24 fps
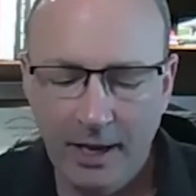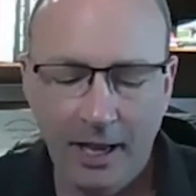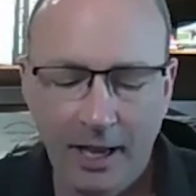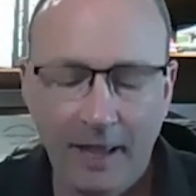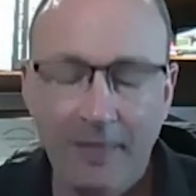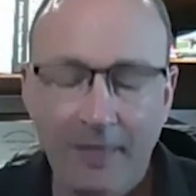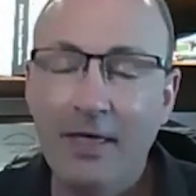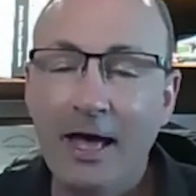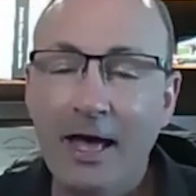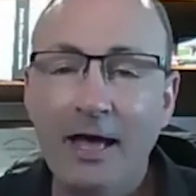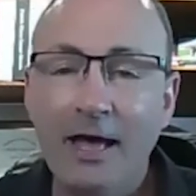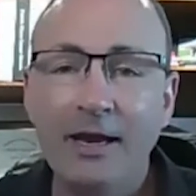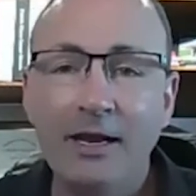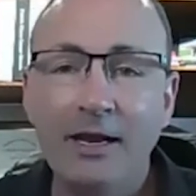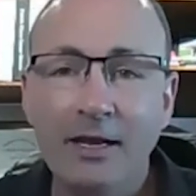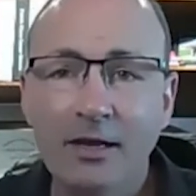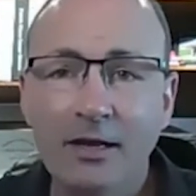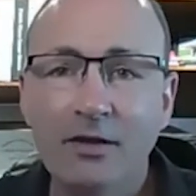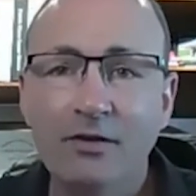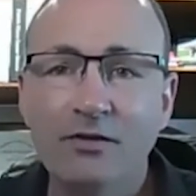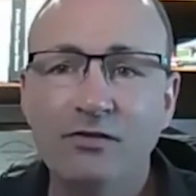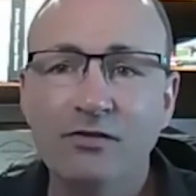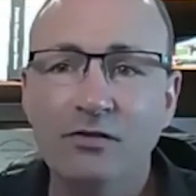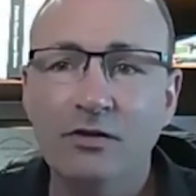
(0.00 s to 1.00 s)
And that
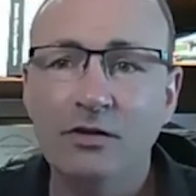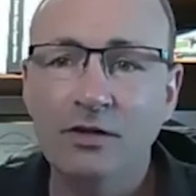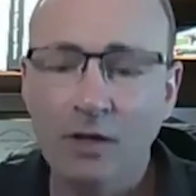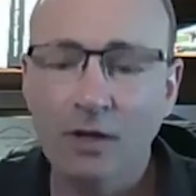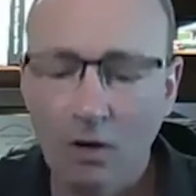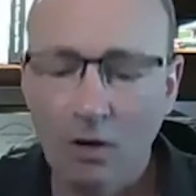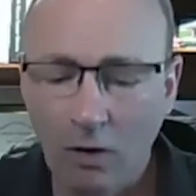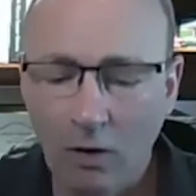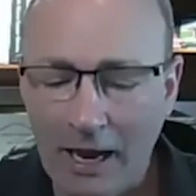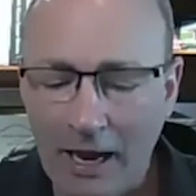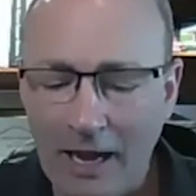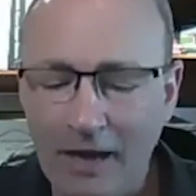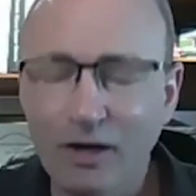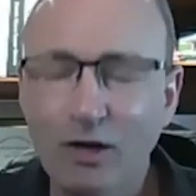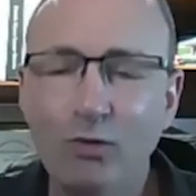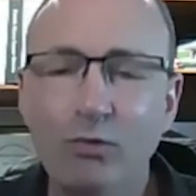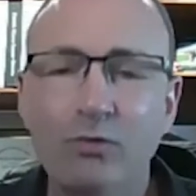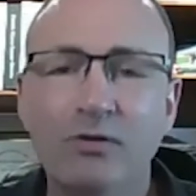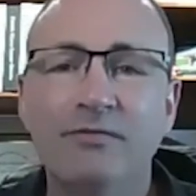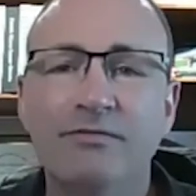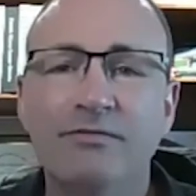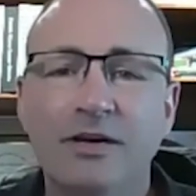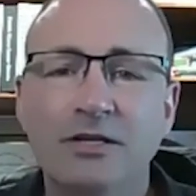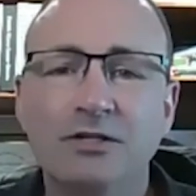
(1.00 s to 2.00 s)
is, how do you
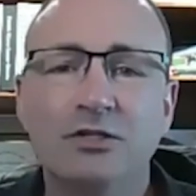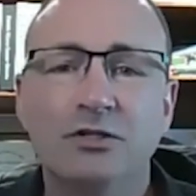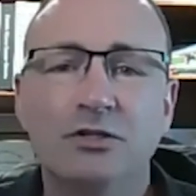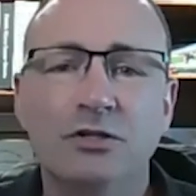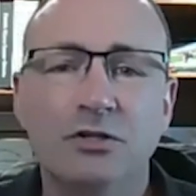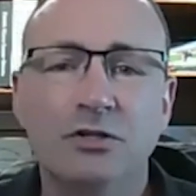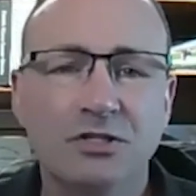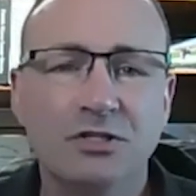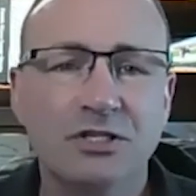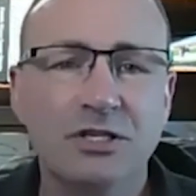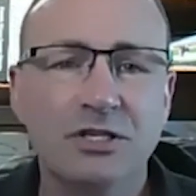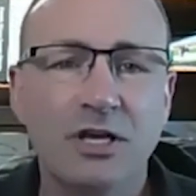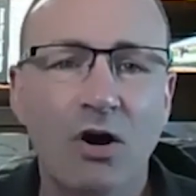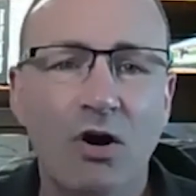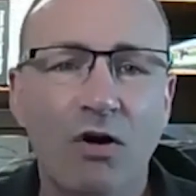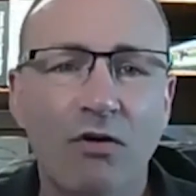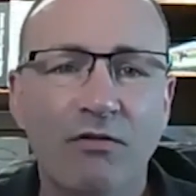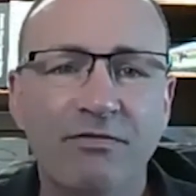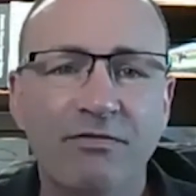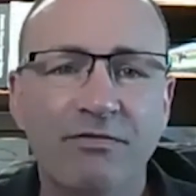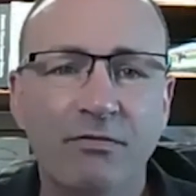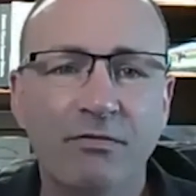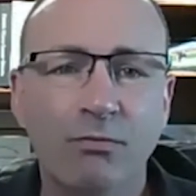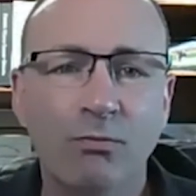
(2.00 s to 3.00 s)
invest in
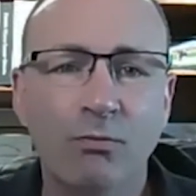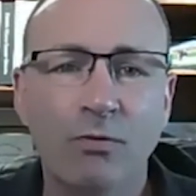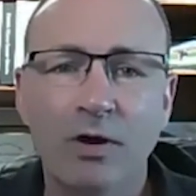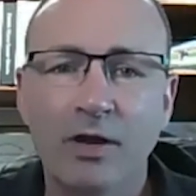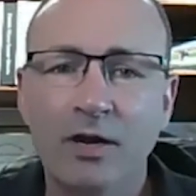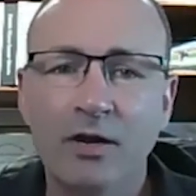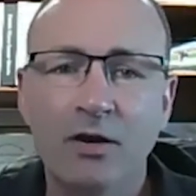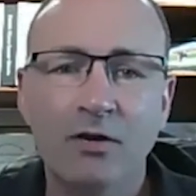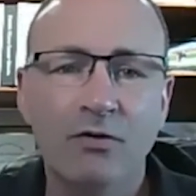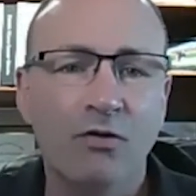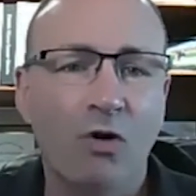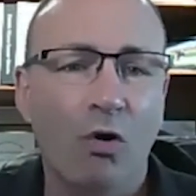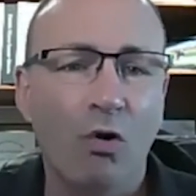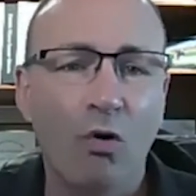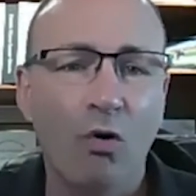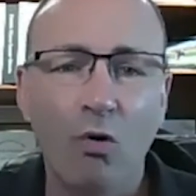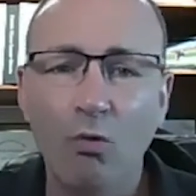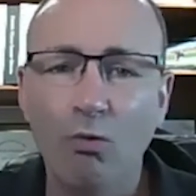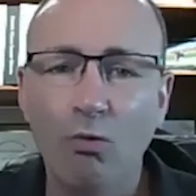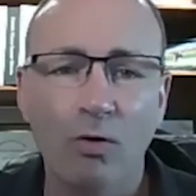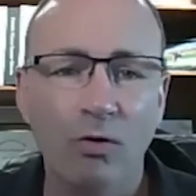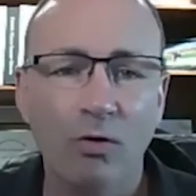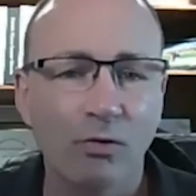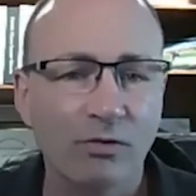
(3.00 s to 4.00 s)
yourself when the whole
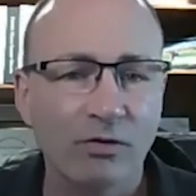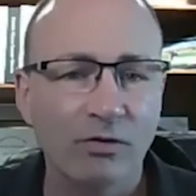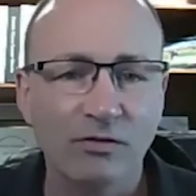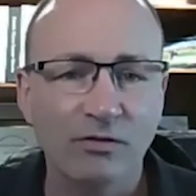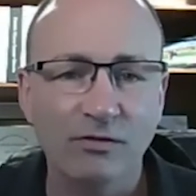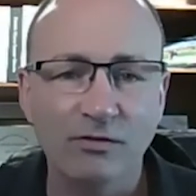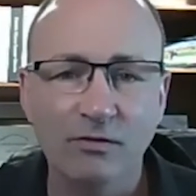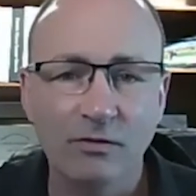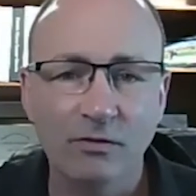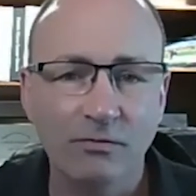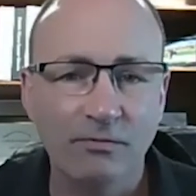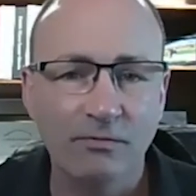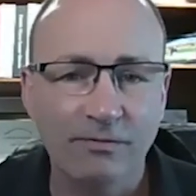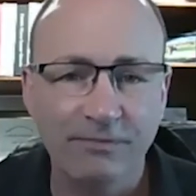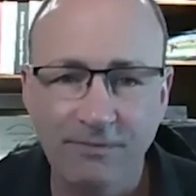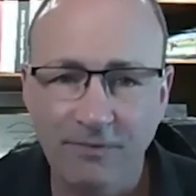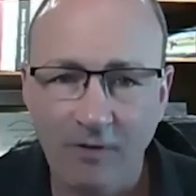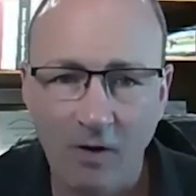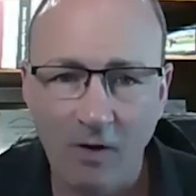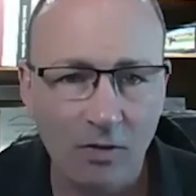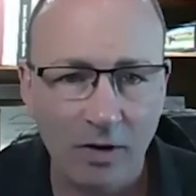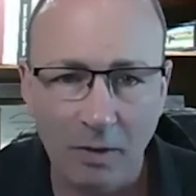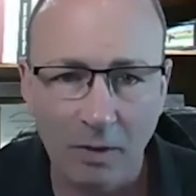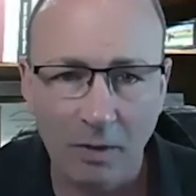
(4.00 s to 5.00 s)
world is
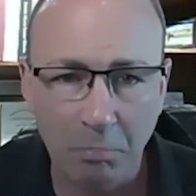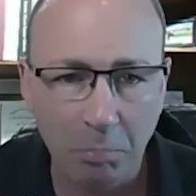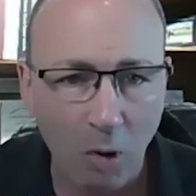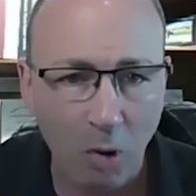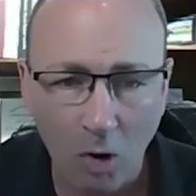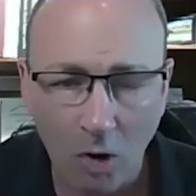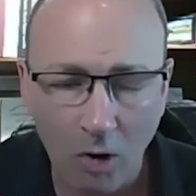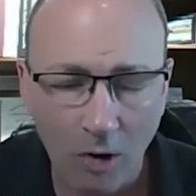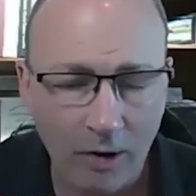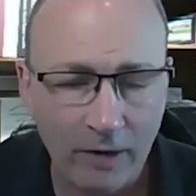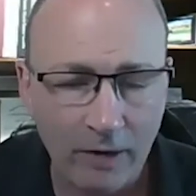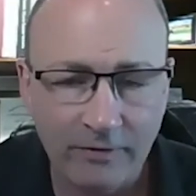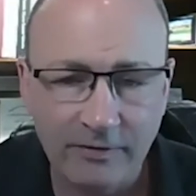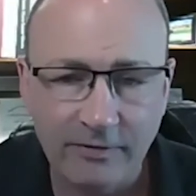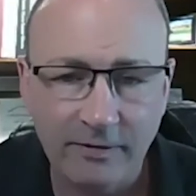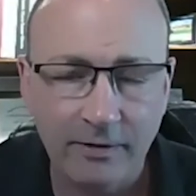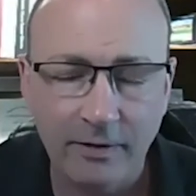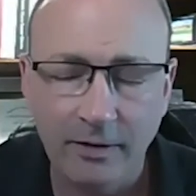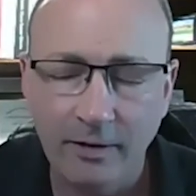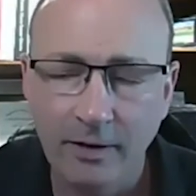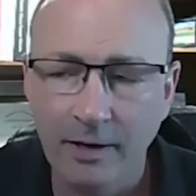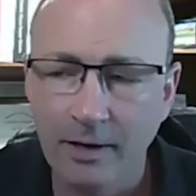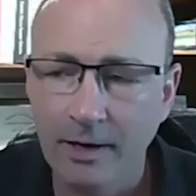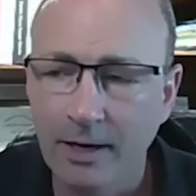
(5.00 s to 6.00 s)
falling apart?
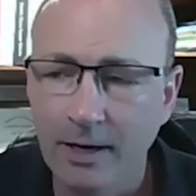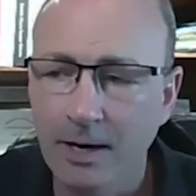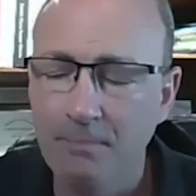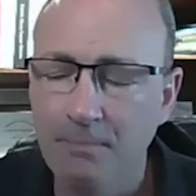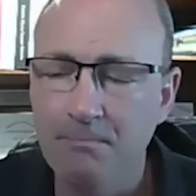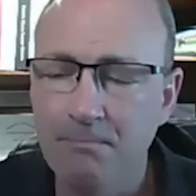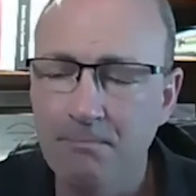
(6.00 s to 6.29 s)
I